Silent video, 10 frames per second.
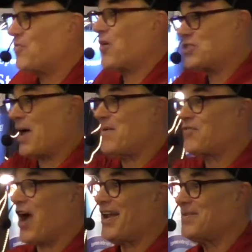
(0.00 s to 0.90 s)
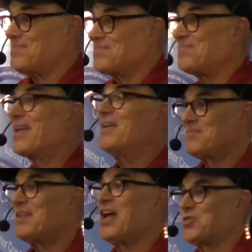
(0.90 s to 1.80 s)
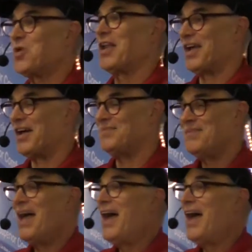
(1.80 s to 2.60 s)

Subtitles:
It's the first time you've tried it? It's really good.